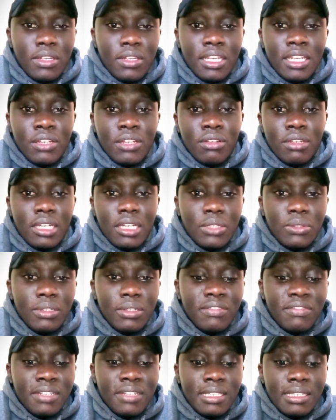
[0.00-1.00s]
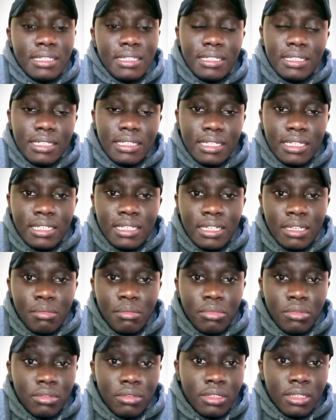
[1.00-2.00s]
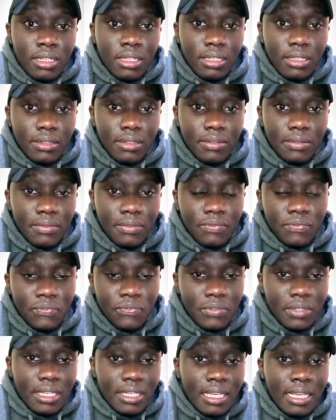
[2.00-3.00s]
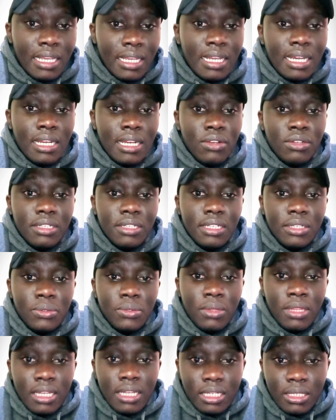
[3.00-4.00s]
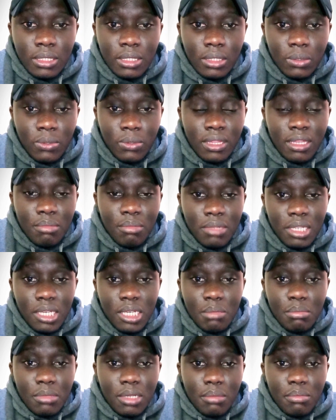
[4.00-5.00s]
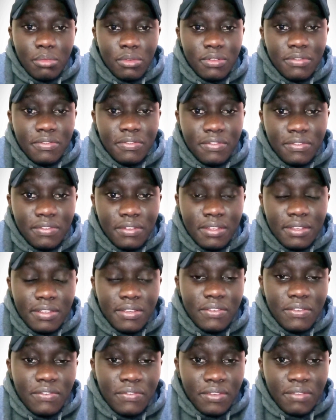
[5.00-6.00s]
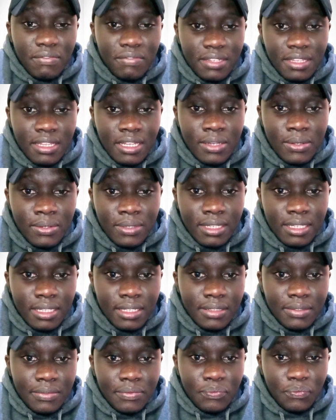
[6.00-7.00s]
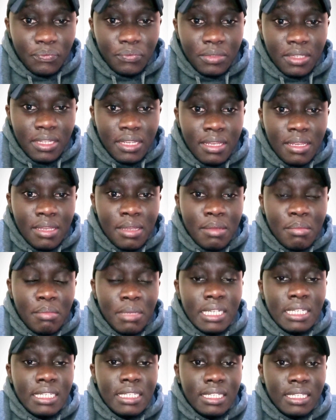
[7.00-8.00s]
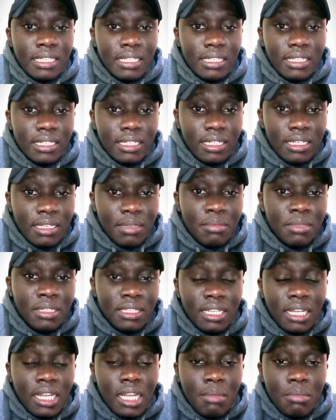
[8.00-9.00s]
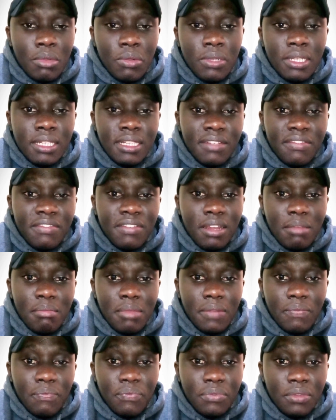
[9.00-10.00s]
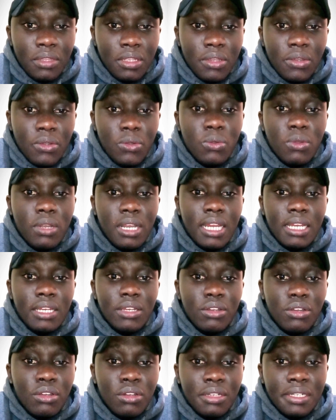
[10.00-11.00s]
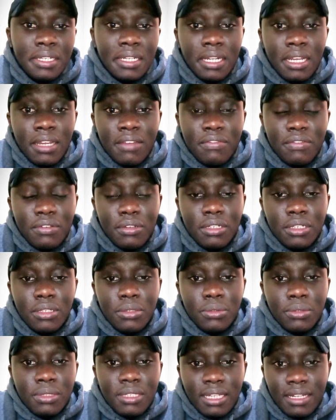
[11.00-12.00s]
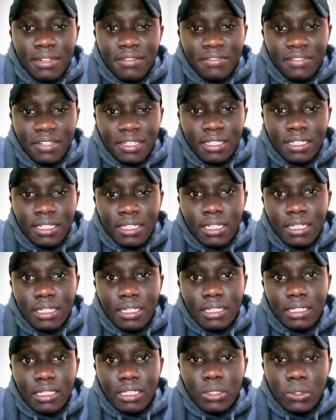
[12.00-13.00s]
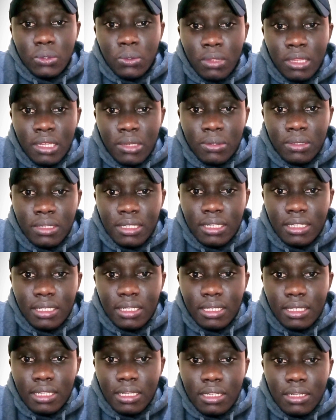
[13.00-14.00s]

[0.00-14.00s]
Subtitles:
in order to invest in treasury bonds, he can only do that with a minimum of 50,000. But Mr. Kamau is a farmer who can only afford to salvage 2,000